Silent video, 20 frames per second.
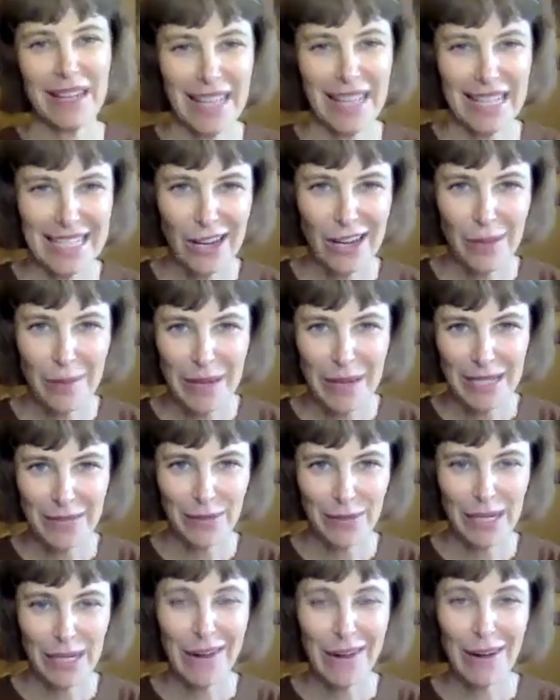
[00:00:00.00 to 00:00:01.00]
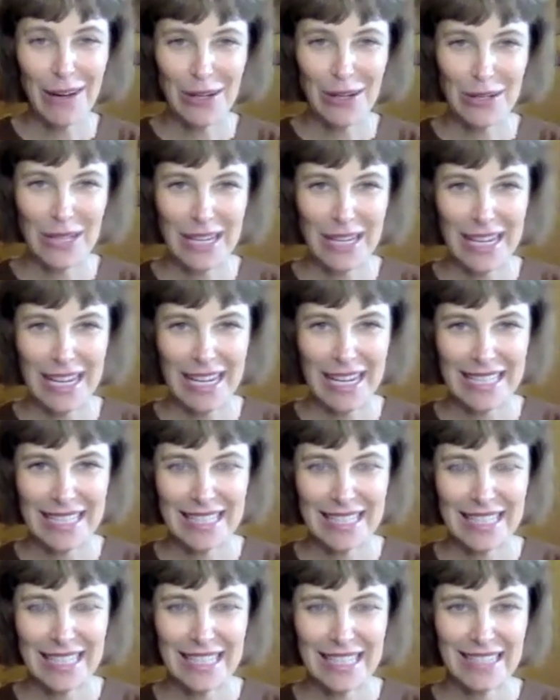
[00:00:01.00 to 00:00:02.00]
and that's how i make different characters i guess
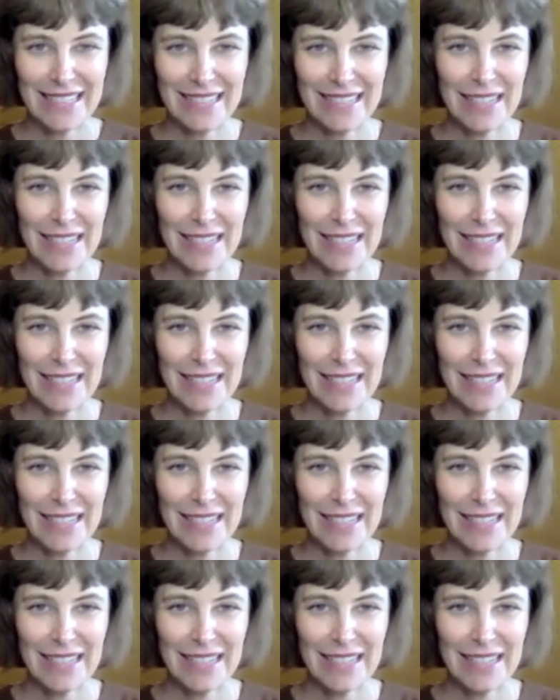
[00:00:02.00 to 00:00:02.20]
is that